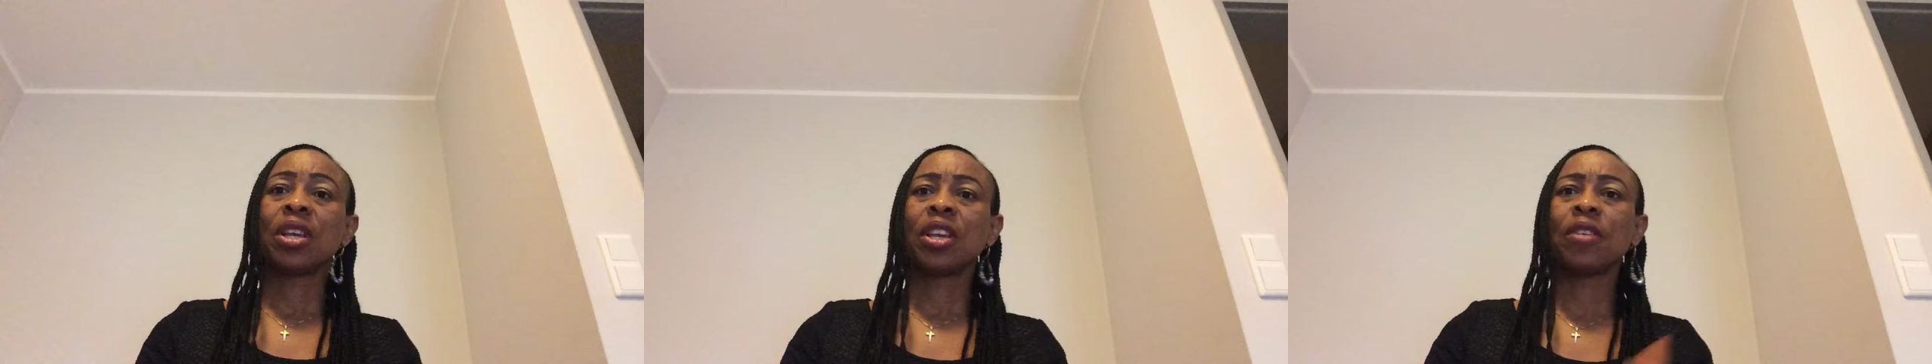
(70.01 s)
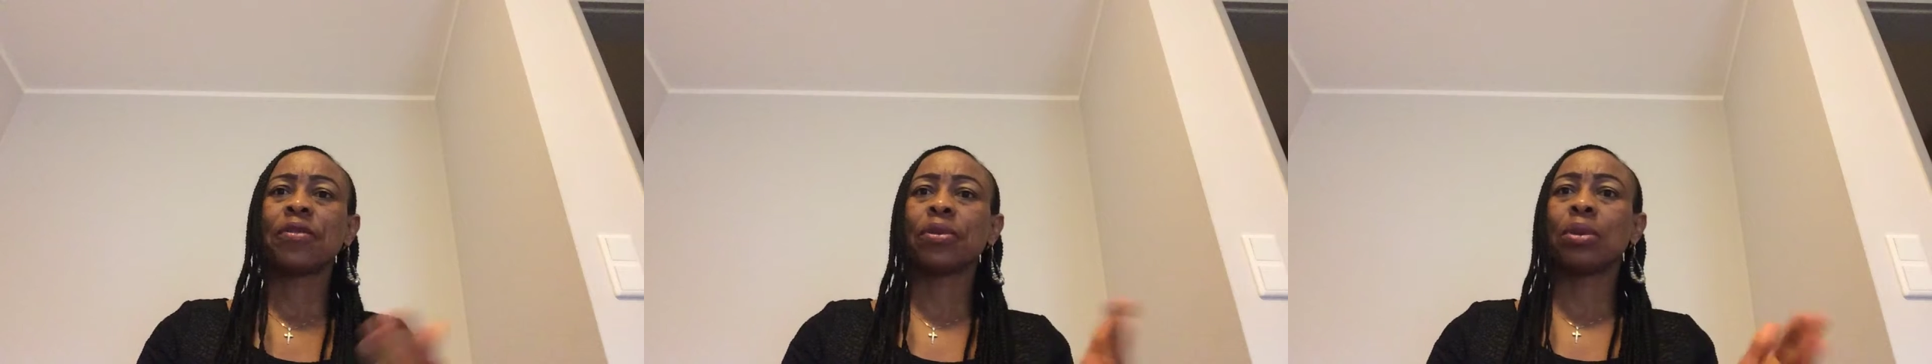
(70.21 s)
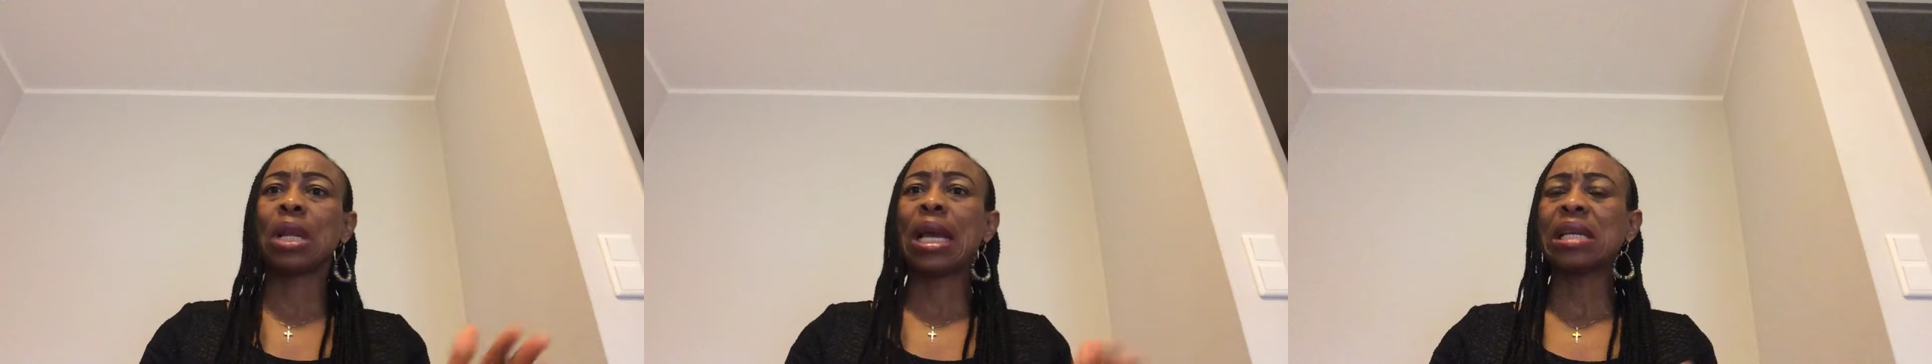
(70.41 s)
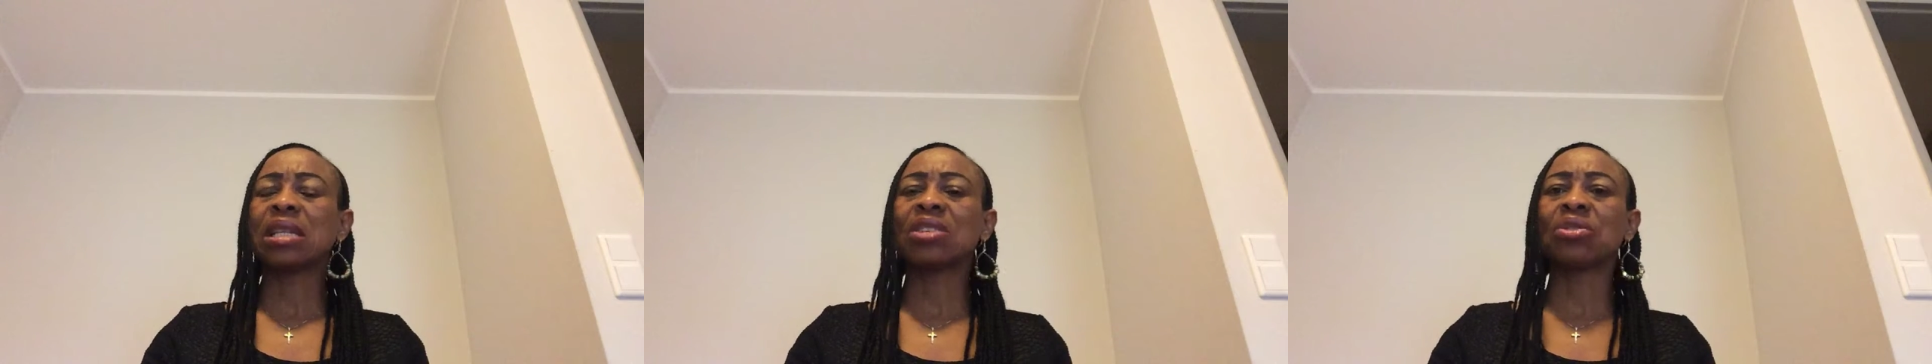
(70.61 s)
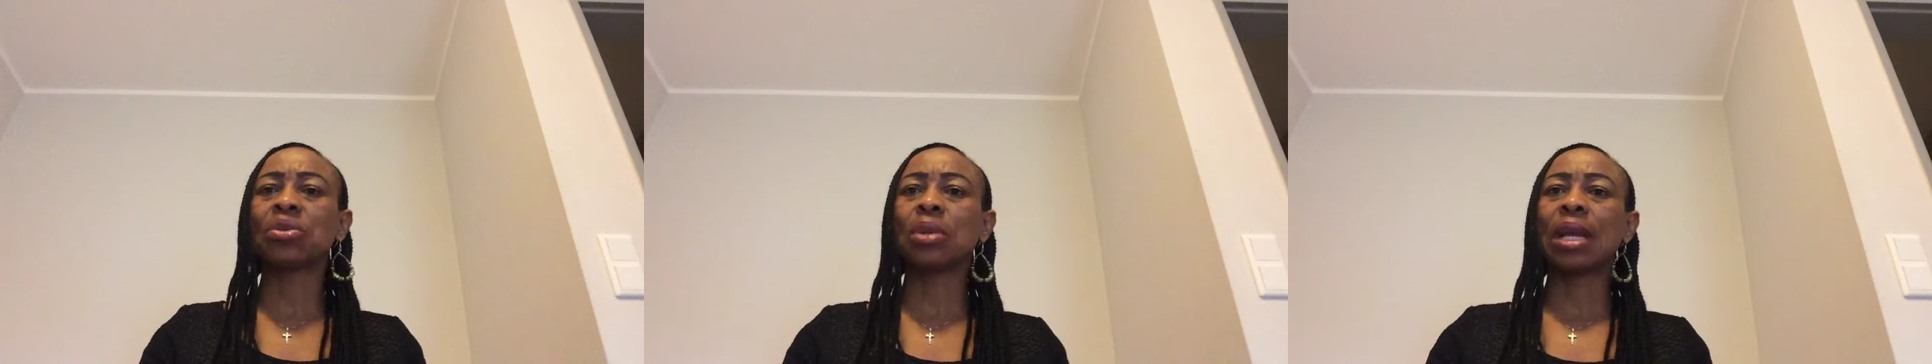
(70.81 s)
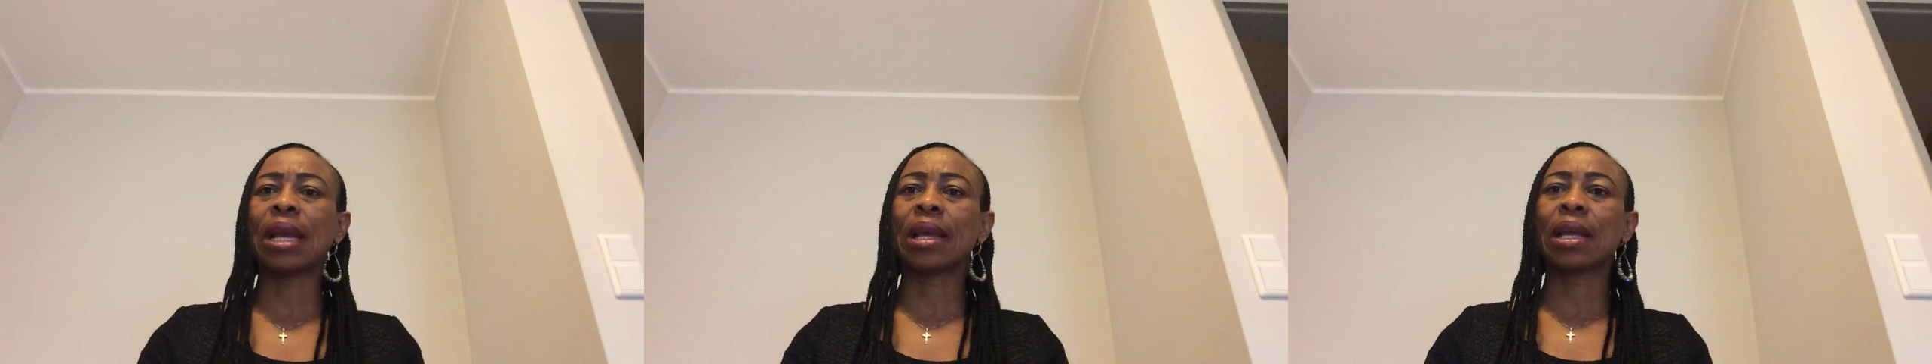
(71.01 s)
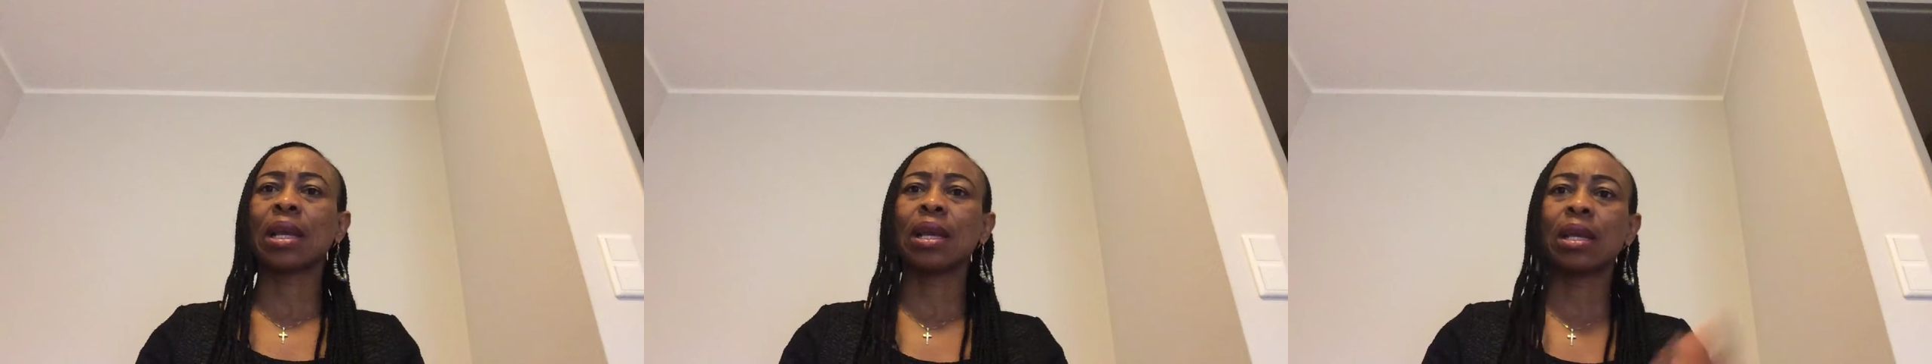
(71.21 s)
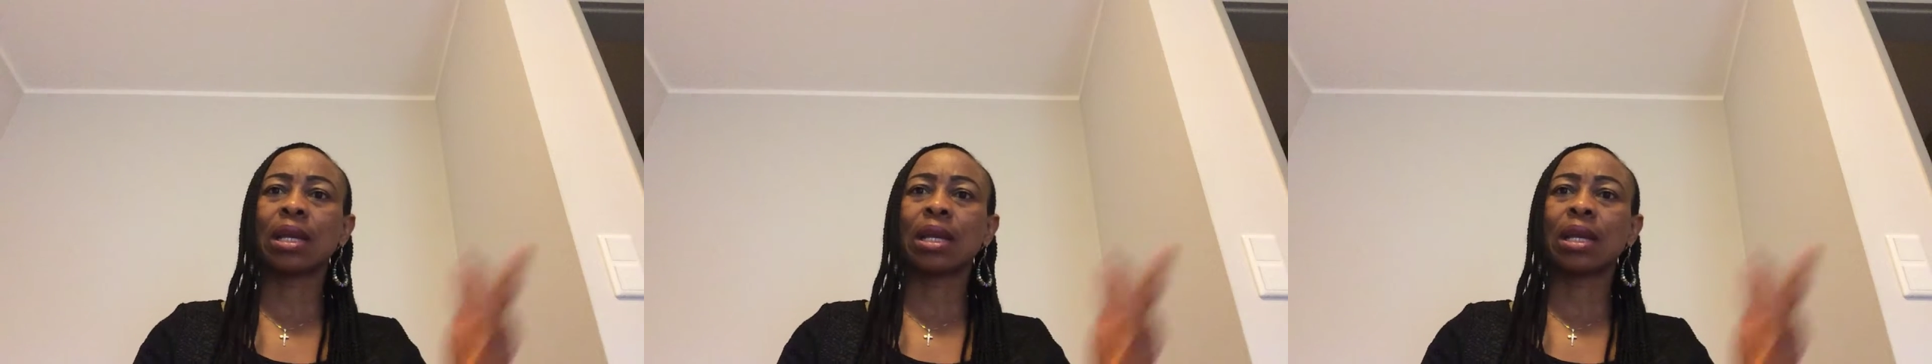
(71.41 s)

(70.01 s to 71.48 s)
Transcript: if you like, they do like